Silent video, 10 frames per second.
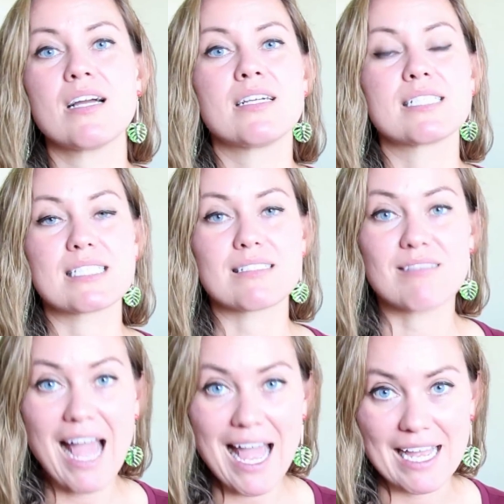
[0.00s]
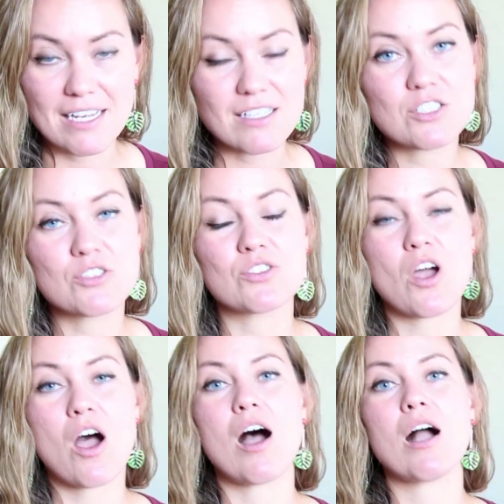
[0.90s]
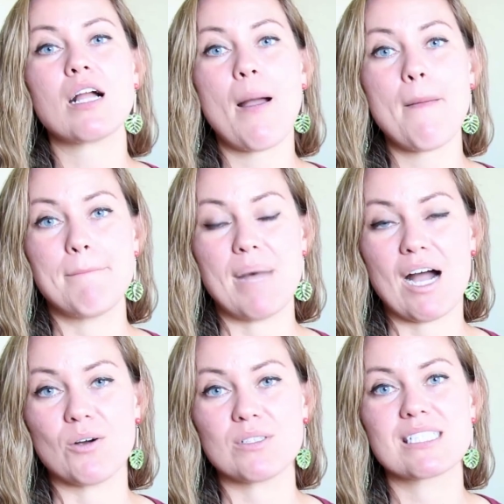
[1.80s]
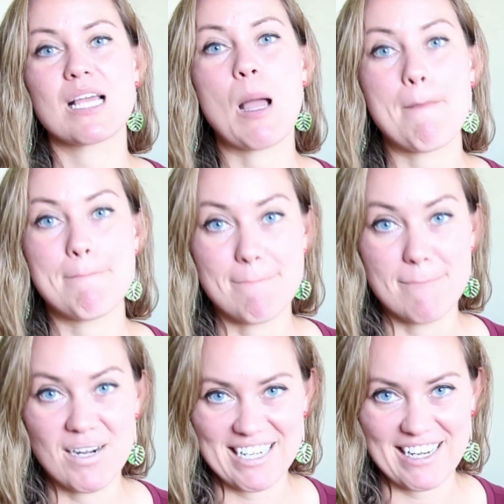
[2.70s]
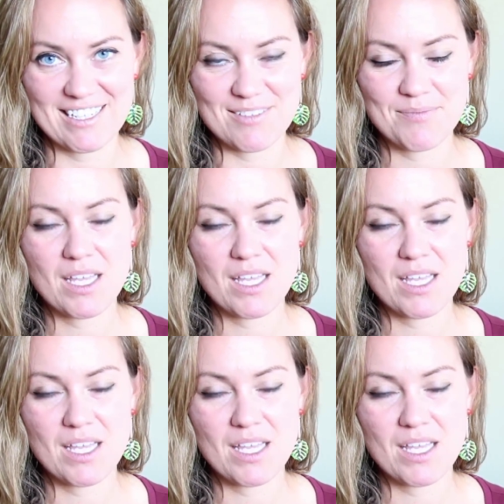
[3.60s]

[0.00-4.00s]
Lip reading: slang to talk about money.